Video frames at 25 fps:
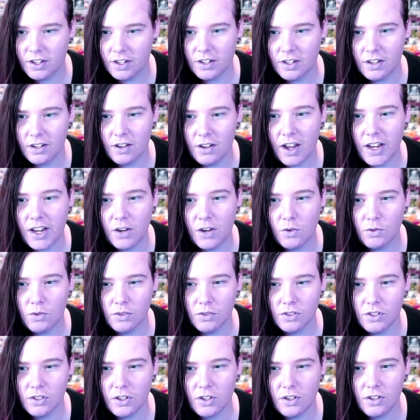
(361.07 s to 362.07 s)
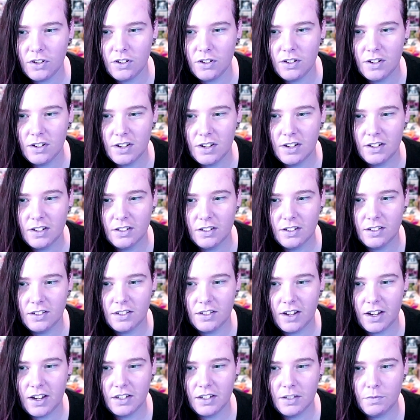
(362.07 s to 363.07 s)
I also
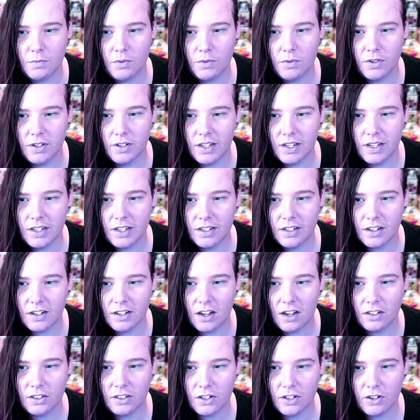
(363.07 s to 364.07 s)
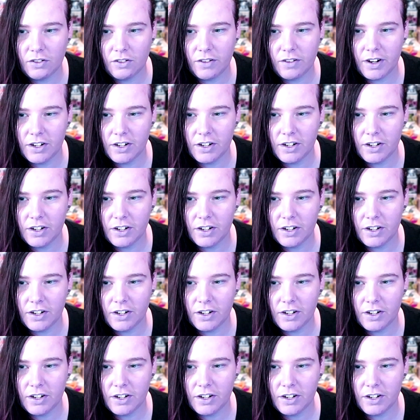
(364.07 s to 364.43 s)
decided to put in color correction,